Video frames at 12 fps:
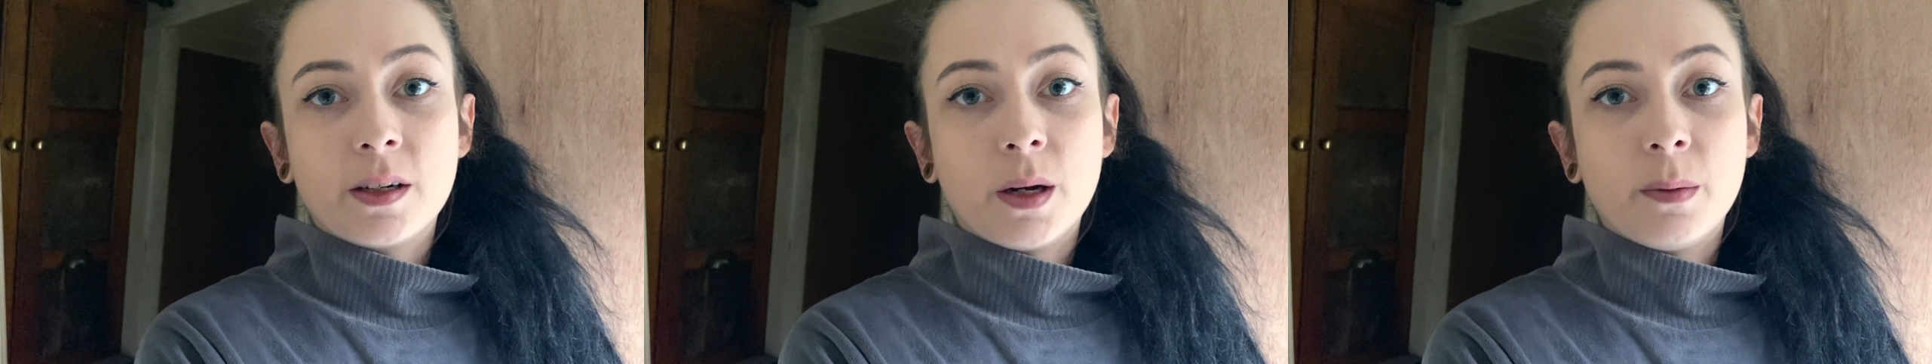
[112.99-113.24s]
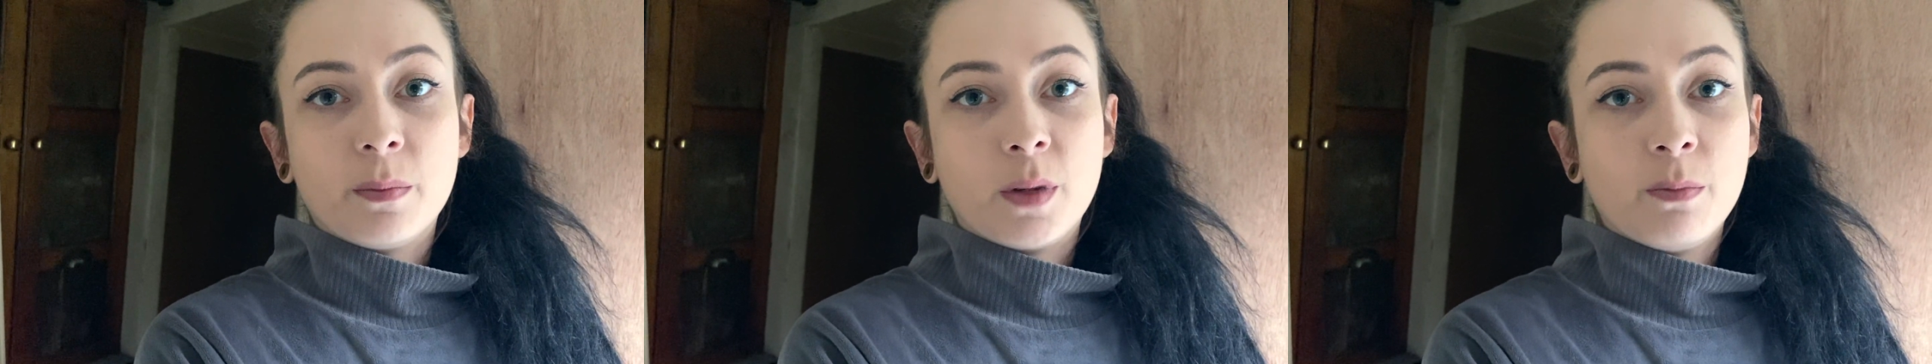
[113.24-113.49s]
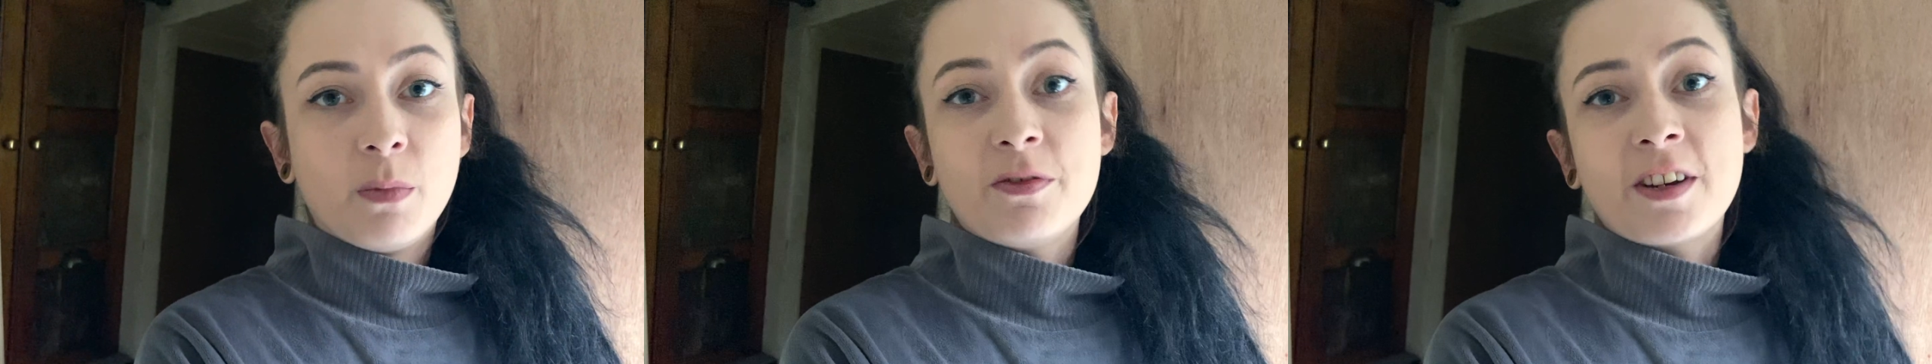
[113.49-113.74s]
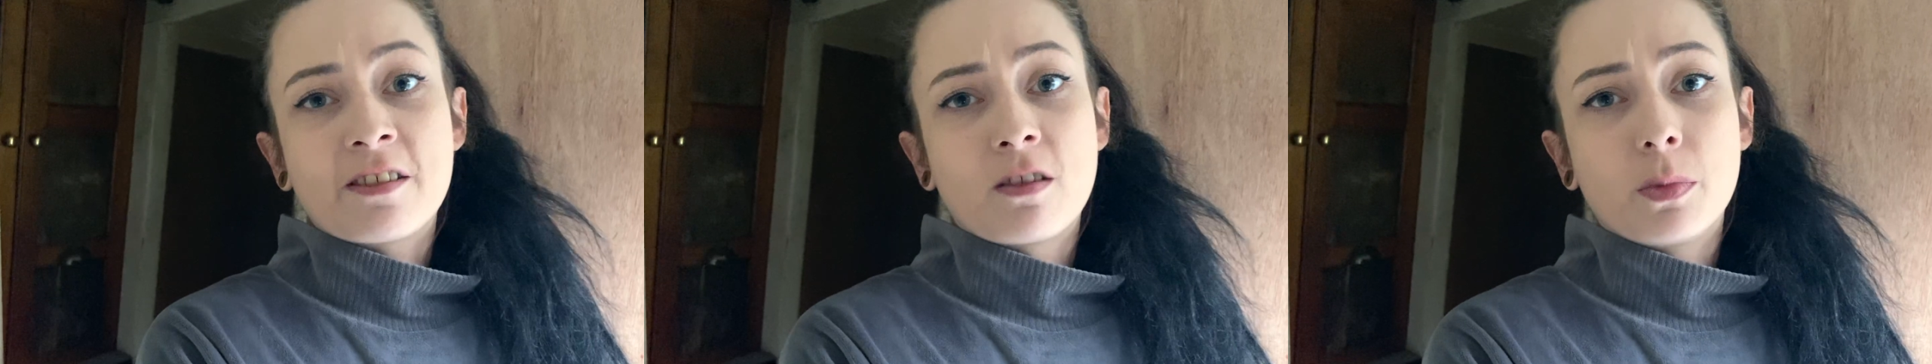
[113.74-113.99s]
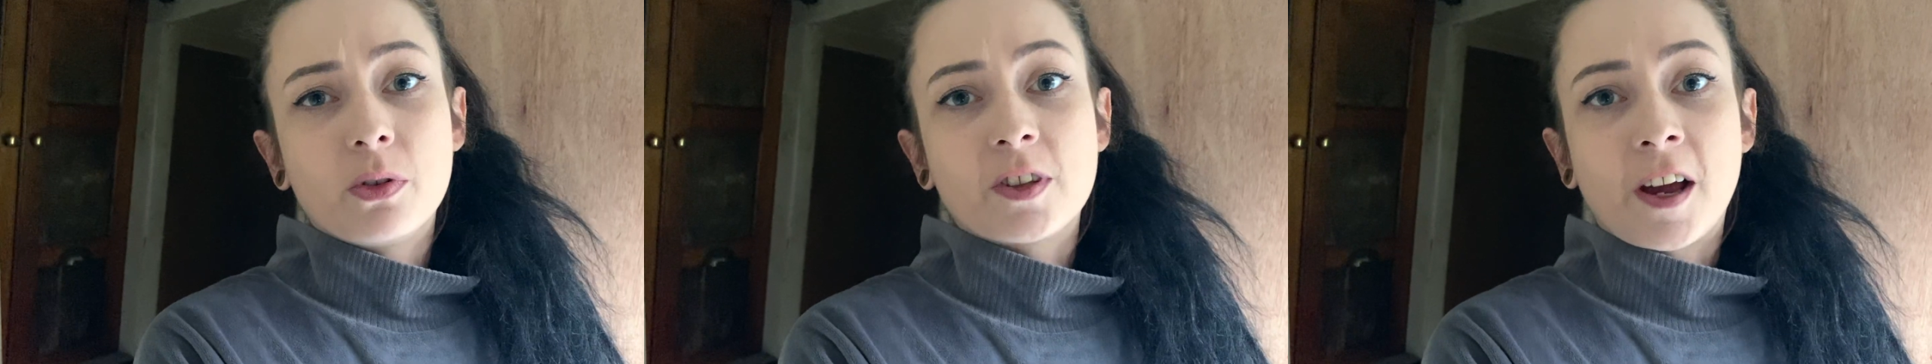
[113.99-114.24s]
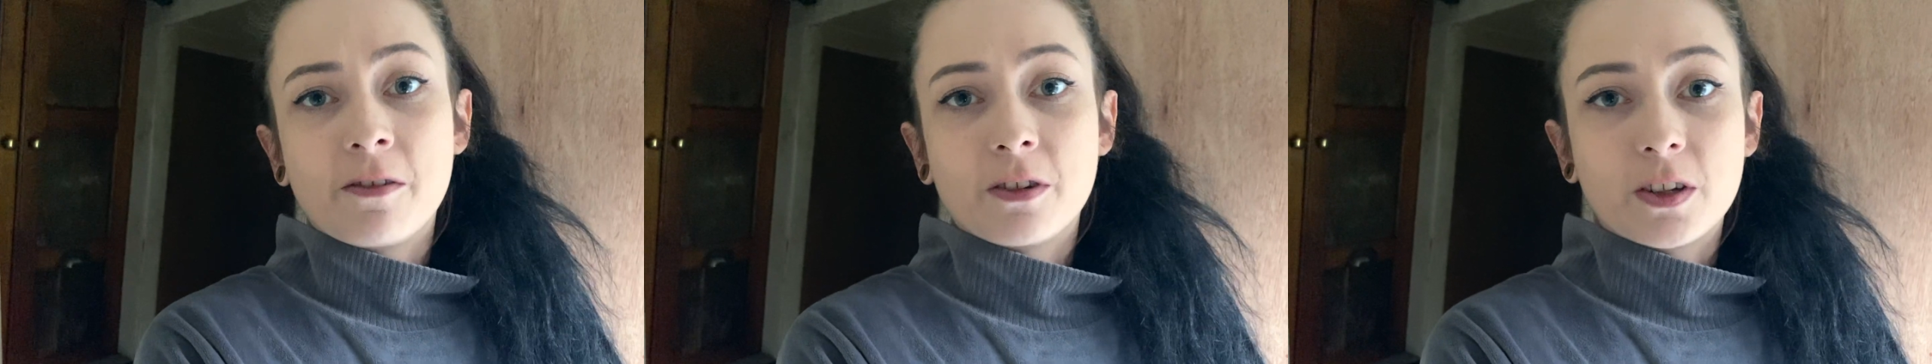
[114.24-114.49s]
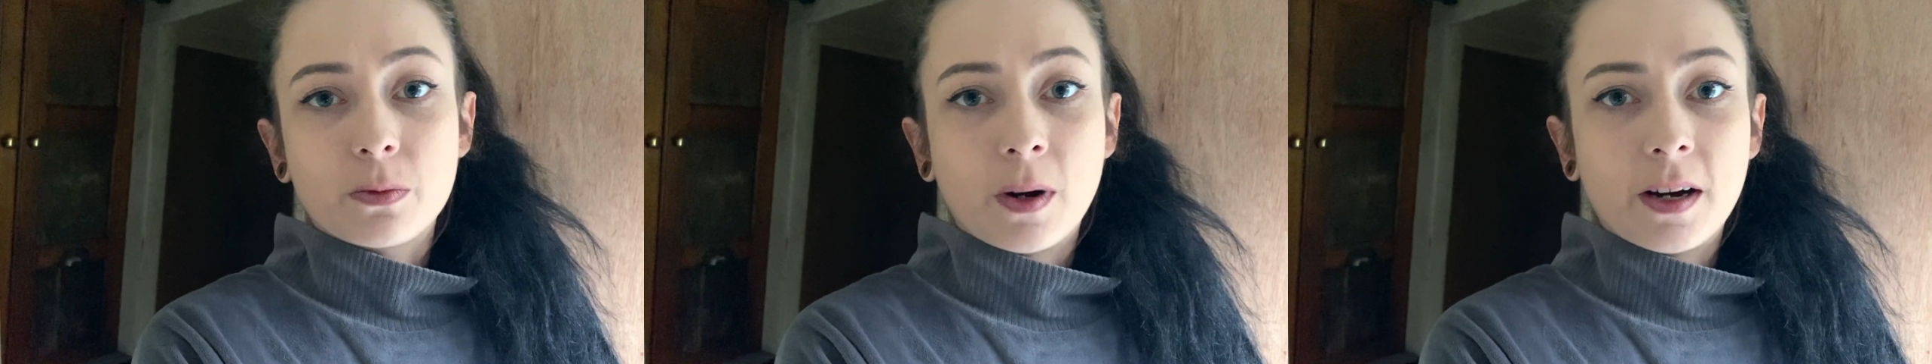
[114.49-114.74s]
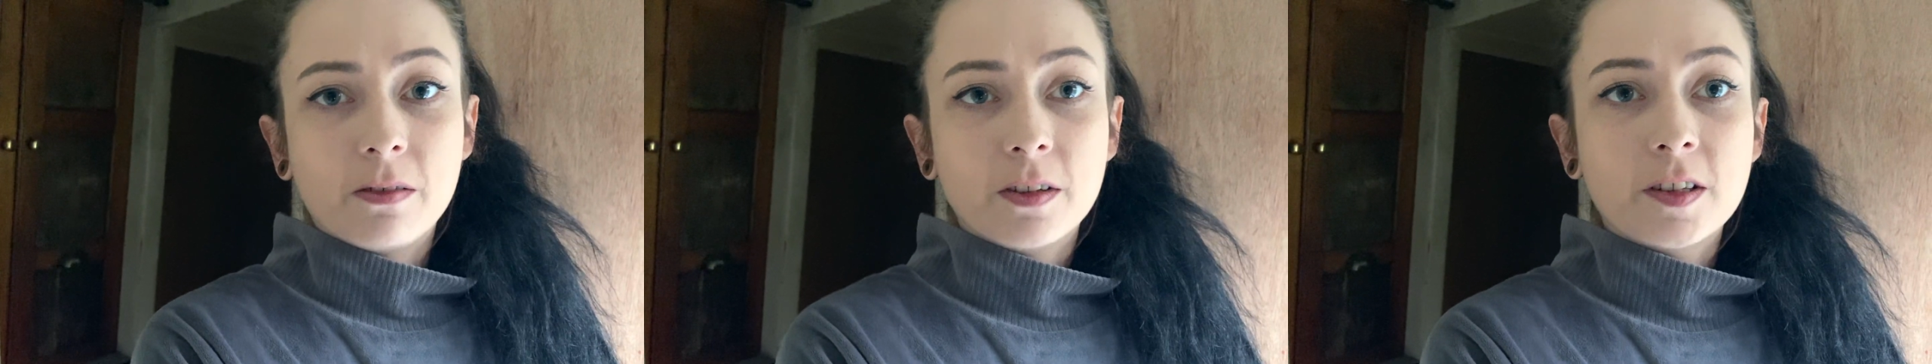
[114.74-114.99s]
and with terrible sound as well.